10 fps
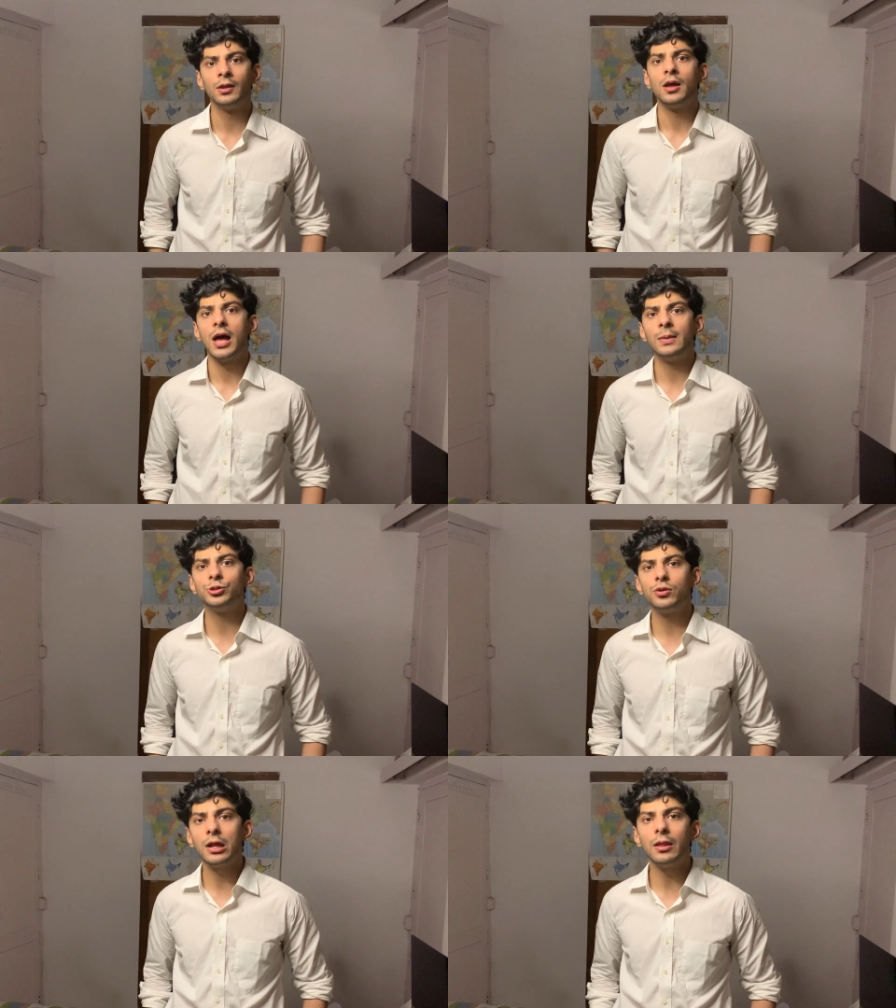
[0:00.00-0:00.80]
I'm
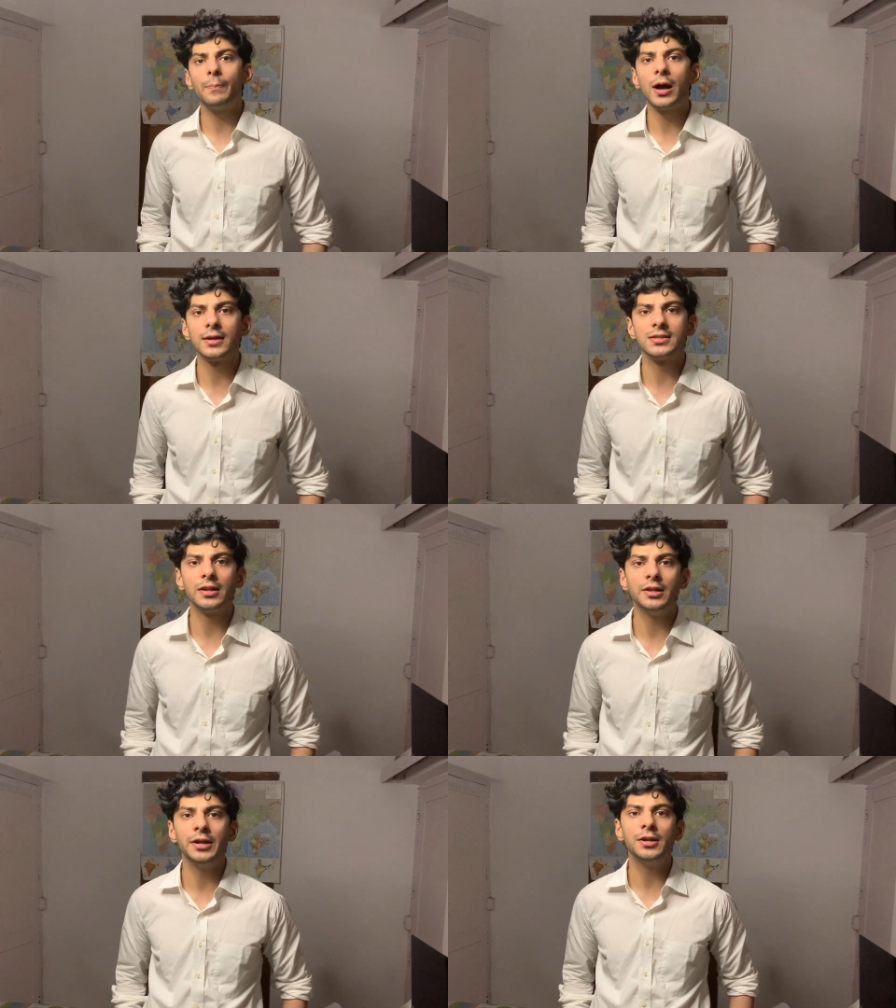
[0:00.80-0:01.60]
sure that the Pakistani
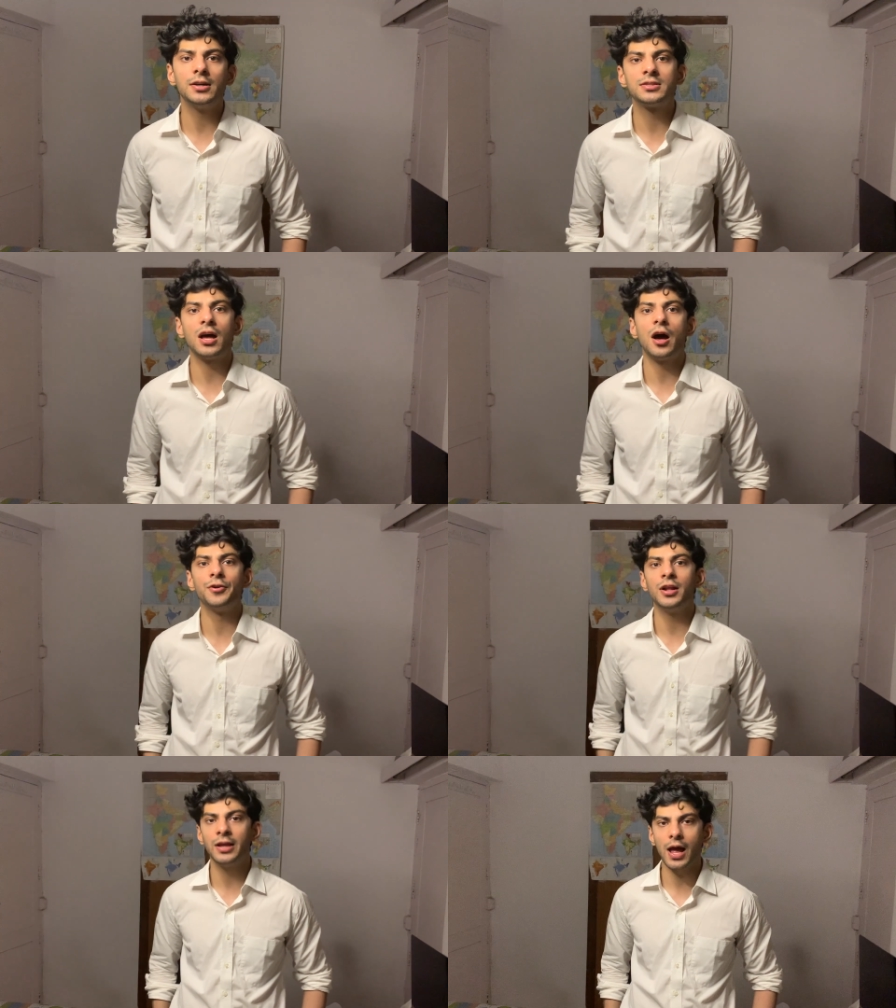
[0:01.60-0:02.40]
leaders are
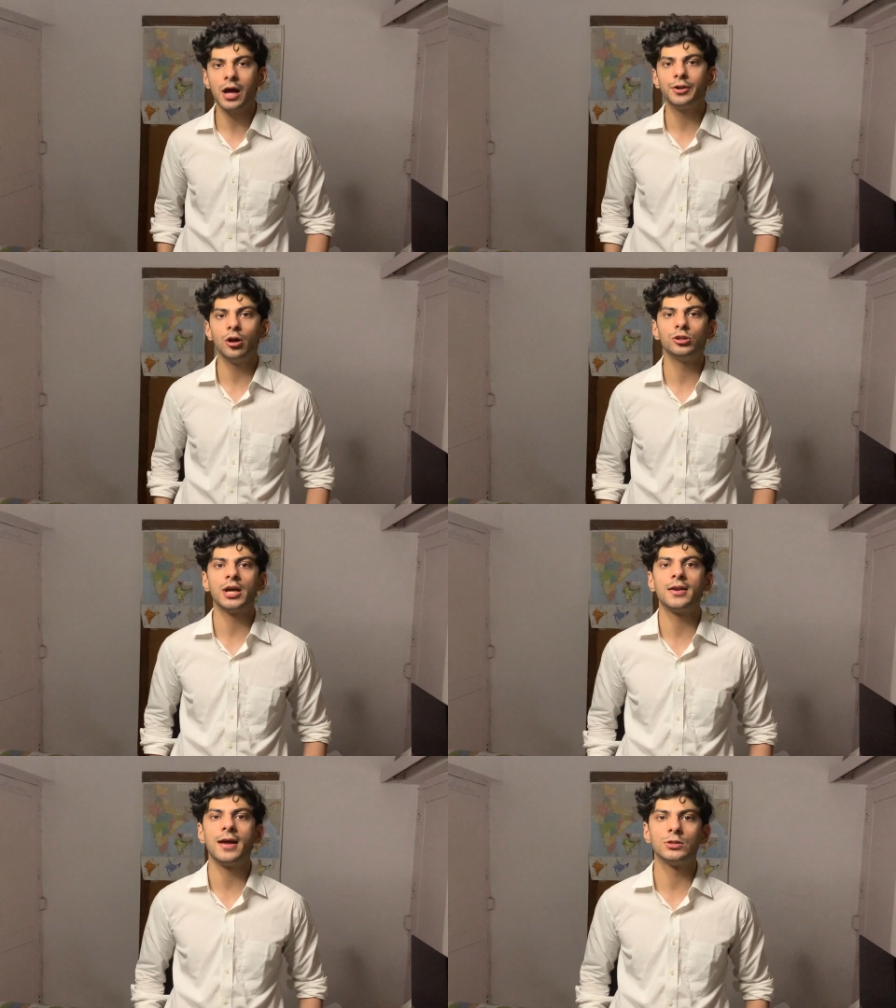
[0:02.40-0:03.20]
really angry on
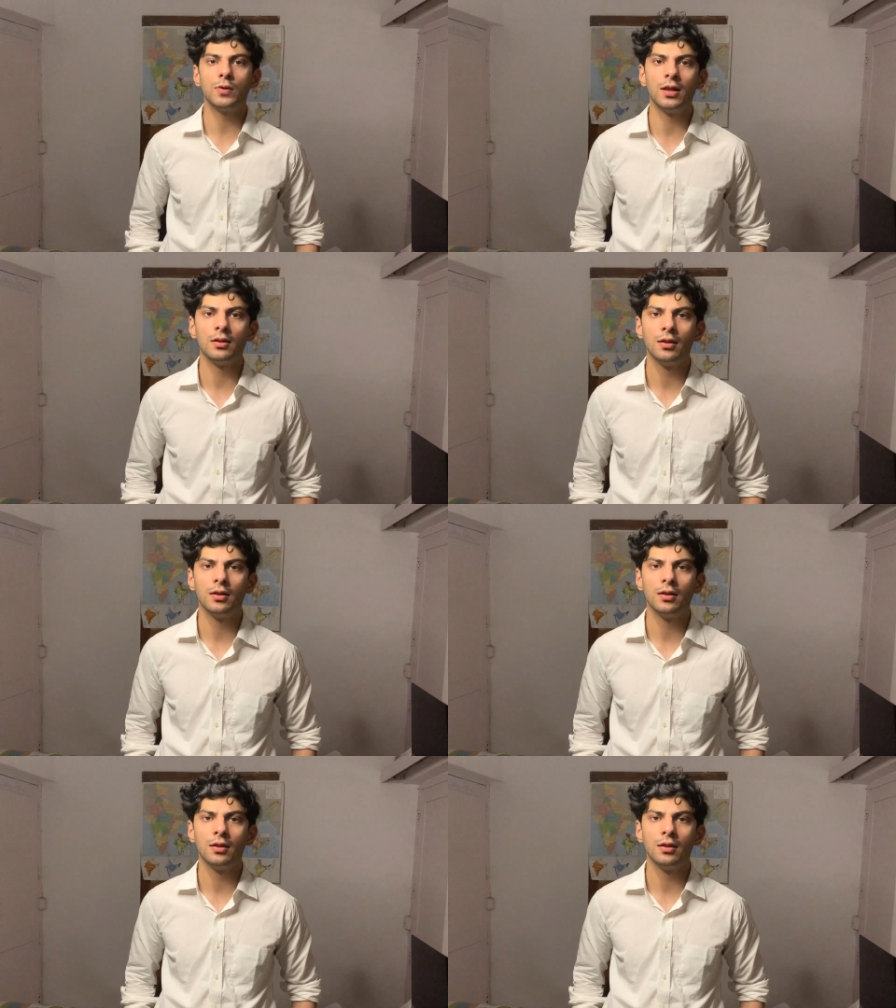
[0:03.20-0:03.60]
China as well,